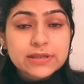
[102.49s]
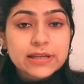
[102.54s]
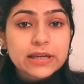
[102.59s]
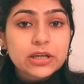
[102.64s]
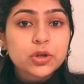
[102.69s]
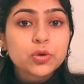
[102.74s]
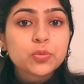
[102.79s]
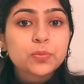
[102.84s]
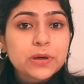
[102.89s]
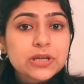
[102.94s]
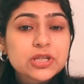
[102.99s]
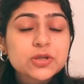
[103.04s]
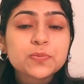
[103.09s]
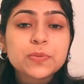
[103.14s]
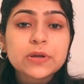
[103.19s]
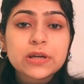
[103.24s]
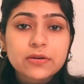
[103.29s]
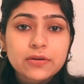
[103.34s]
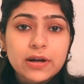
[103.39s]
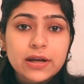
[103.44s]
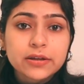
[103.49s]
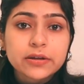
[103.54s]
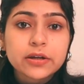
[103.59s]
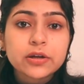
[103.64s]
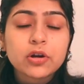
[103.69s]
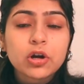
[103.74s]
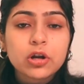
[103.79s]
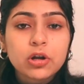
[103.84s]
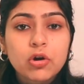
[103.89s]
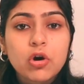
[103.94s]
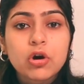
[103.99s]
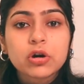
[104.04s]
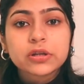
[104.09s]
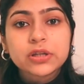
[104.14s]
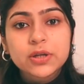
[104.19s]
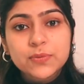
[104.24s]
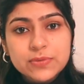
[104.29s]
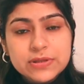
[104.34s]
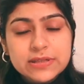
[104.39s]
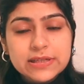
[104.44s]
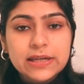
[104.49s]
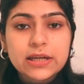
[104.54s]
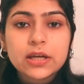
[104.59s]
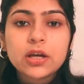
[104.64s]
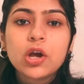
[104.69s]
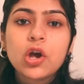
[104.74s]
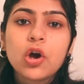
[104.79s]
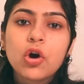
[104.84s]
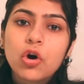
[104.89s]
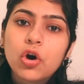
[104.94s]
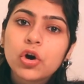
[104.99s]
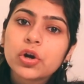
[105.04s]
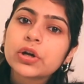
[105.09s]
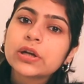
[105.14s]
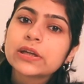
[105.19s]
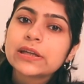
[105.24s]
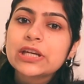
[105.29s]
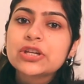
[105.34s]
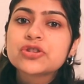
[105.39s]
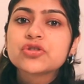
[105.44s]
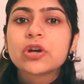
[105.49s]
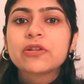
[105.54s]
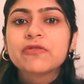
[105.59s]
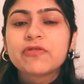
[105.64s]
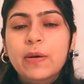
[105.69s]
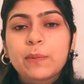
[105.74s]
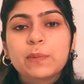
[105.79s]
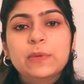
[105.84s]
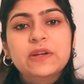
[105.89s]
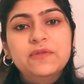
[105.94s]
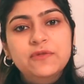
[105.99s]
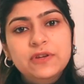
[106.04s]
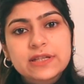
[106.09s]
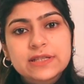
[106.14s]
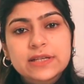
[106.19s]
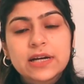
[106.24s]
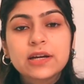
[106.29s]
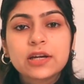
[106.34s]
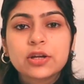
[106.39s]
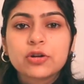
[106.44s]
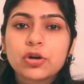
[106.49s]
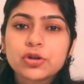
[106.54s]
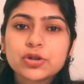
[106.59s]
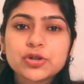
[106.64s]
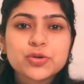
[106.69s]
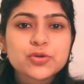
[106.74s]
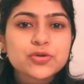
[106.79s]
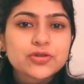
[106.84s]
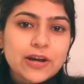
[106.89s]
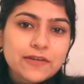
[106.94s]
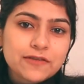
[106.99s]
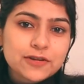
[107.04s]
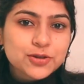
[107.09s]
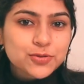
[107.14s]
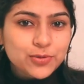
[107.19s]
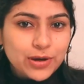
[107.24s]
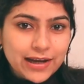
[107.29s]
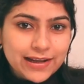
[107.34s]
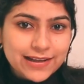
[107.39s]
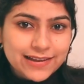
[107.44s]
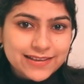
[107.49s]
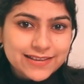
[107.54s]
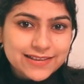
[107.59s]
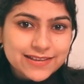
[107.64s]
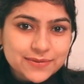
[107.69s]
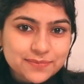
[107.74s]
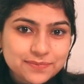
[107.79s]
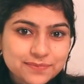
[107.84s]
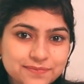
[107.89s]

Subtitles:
then you must be granted a long-term stay or a joint family visa in order to travel to Ireland.